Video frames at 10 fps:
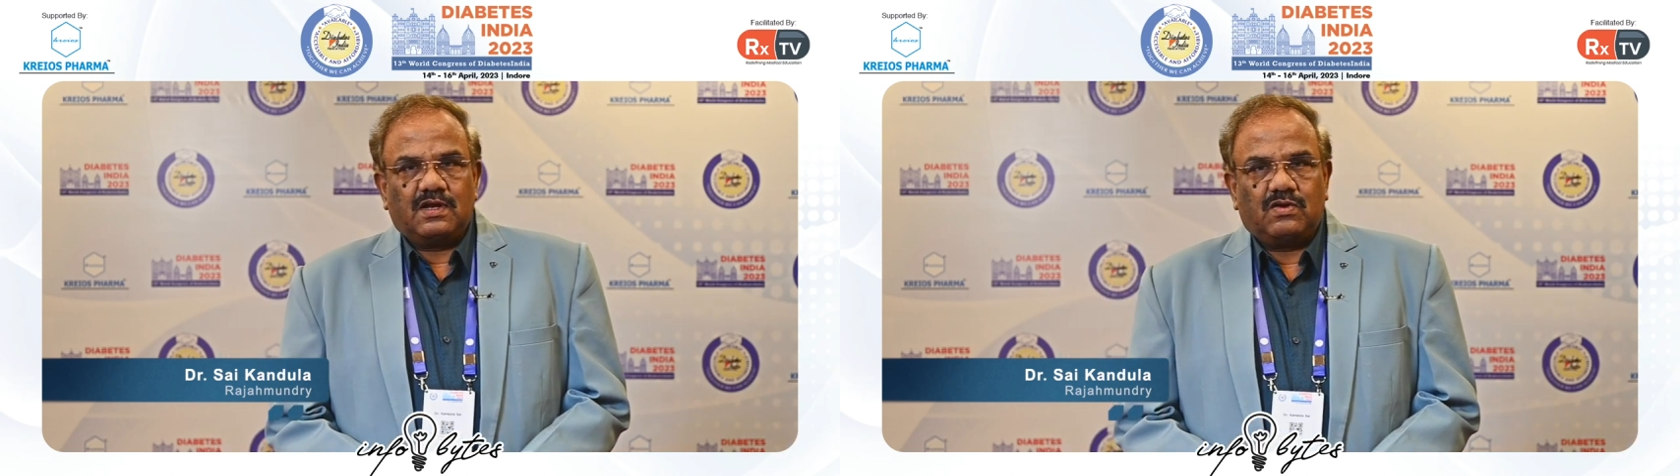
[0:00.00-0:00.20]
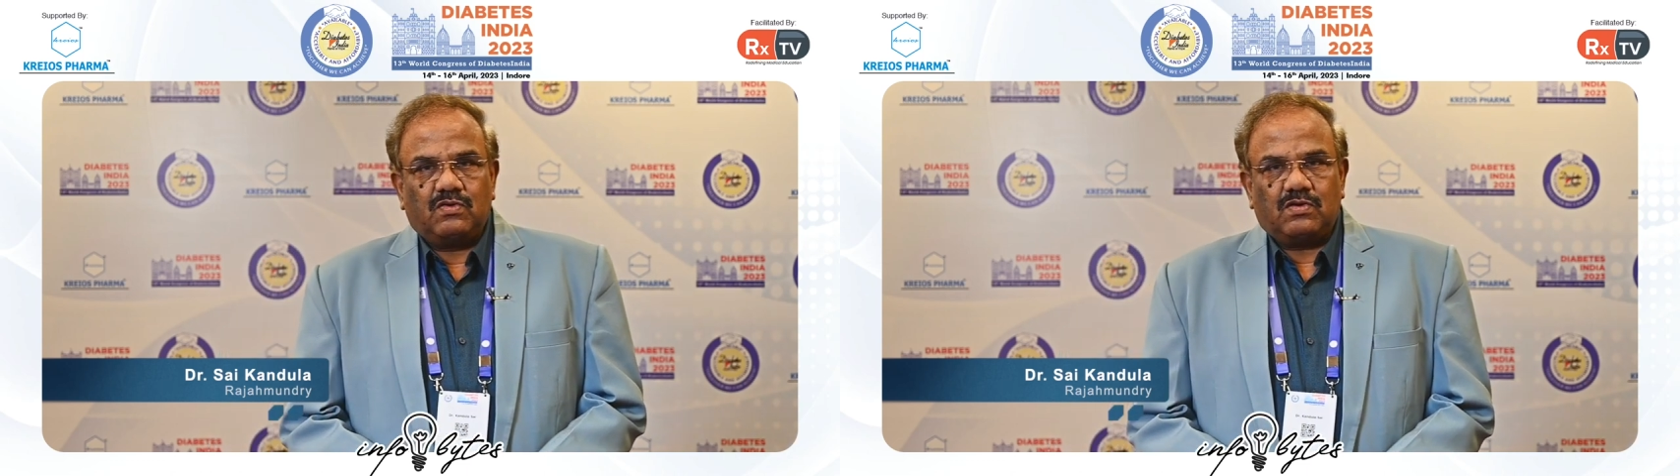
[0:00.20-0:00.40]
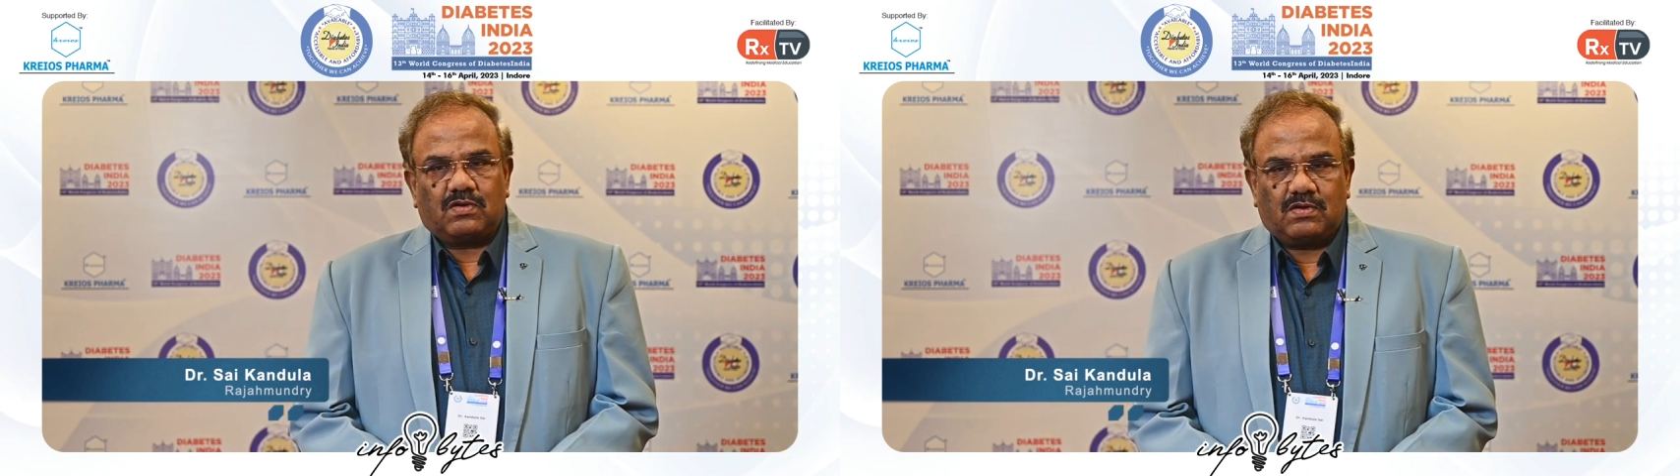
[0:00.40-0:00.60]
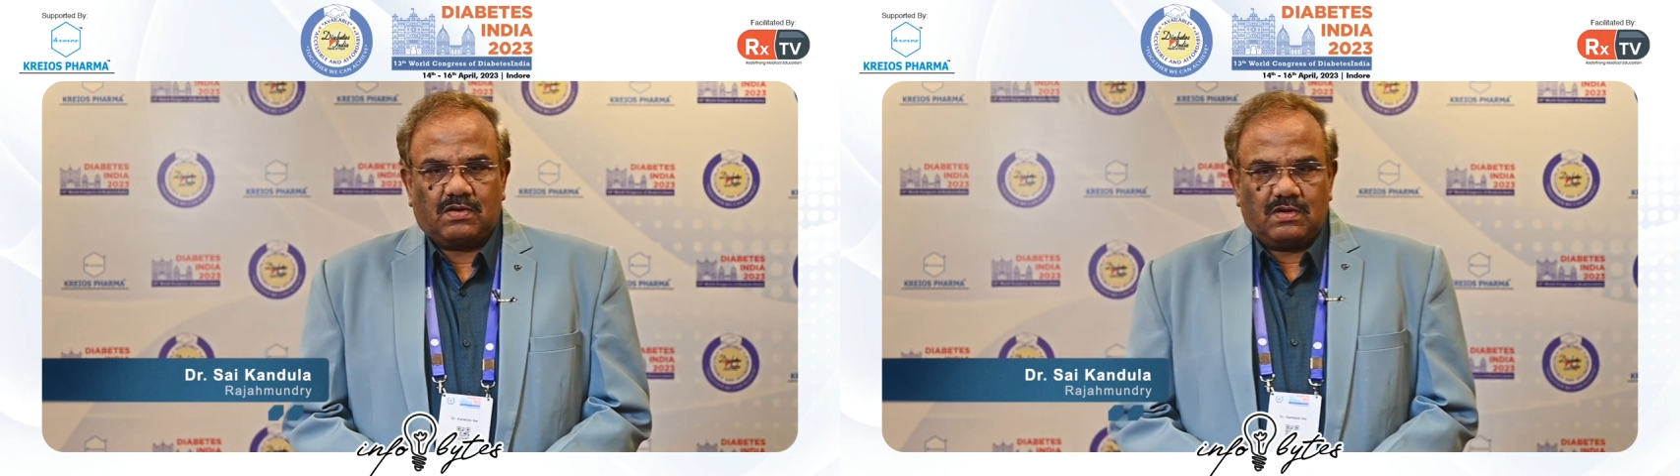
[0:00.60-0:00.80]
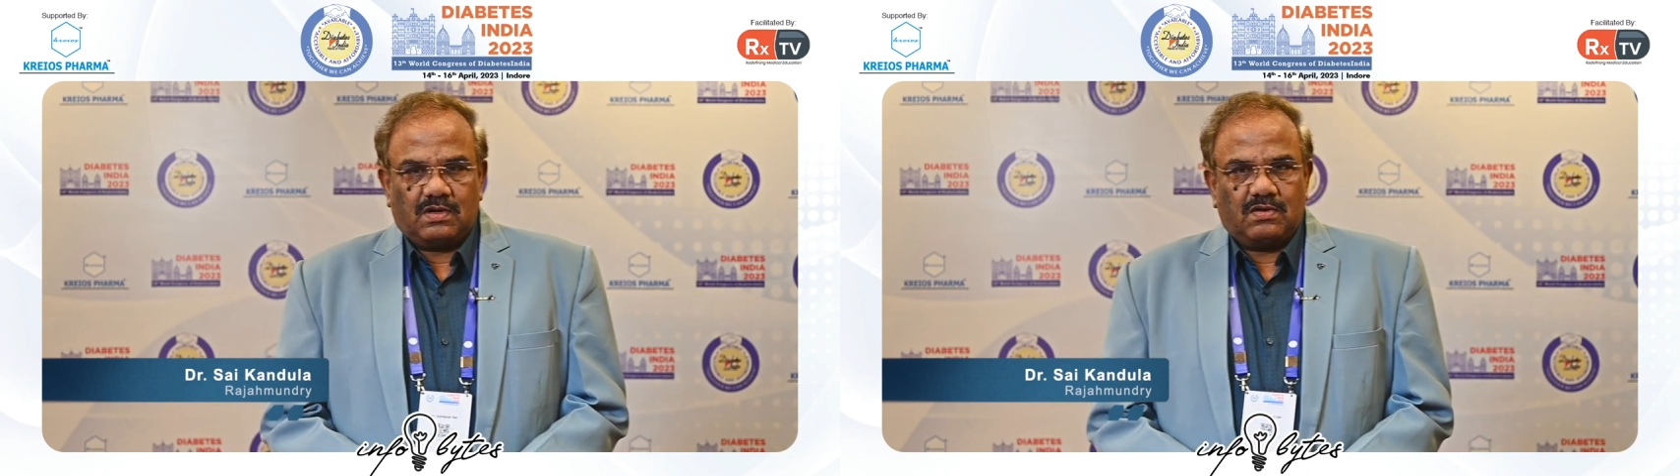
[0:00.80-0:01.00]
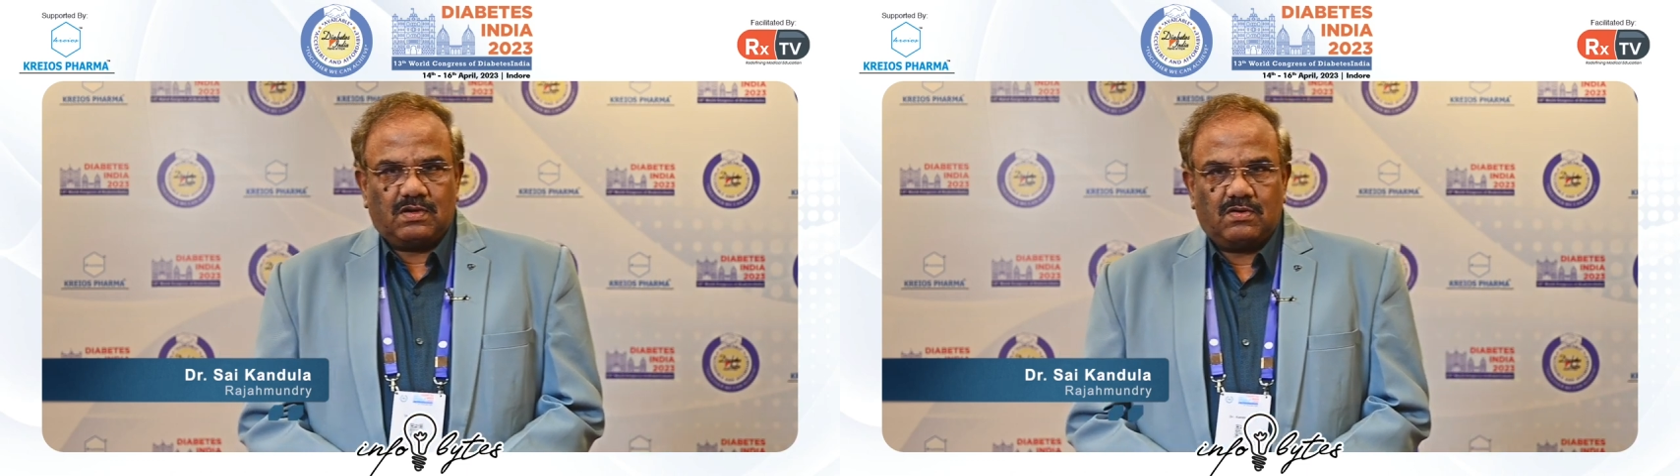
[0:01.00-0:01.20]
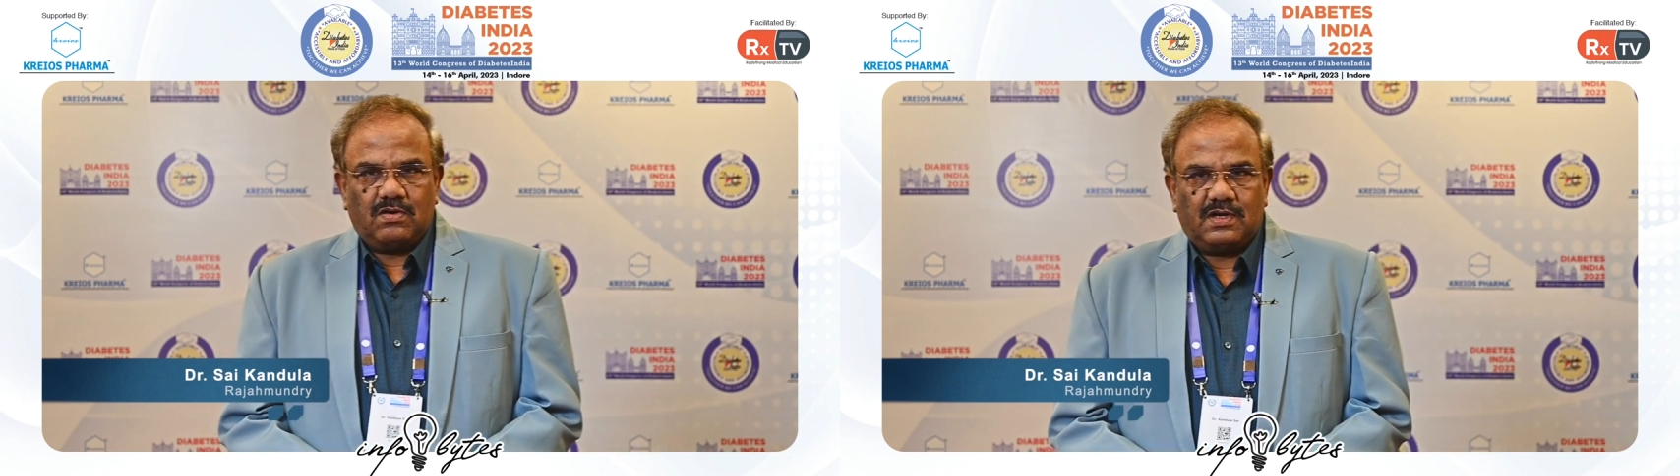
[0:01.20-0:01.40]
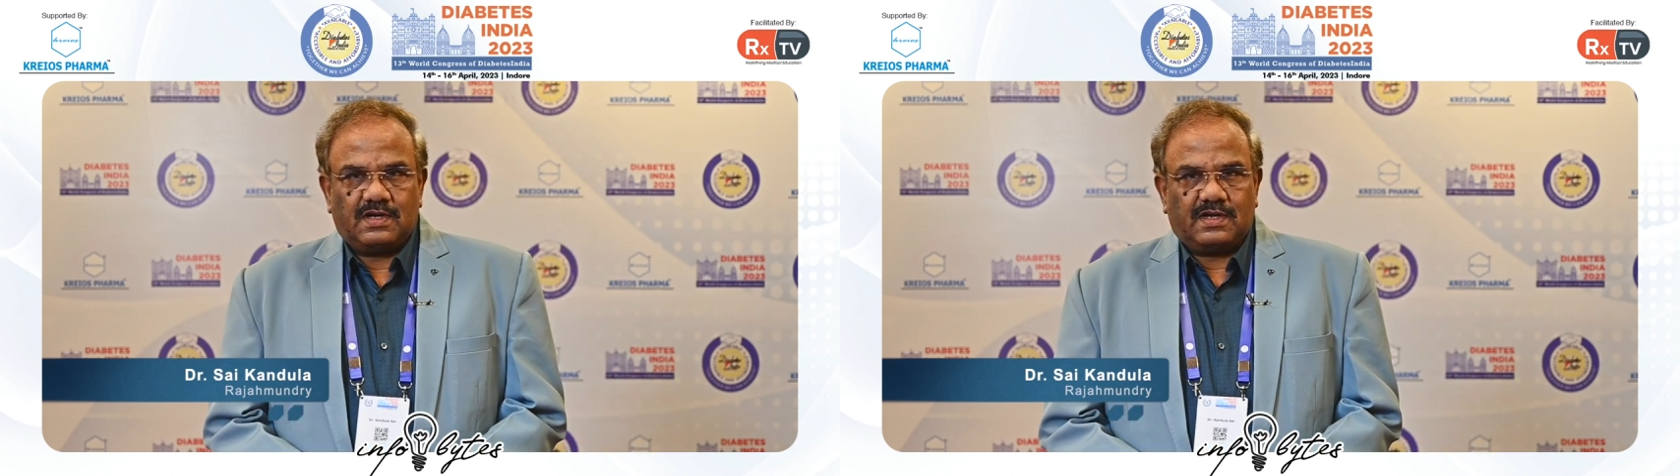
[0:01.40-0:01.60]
to no, don't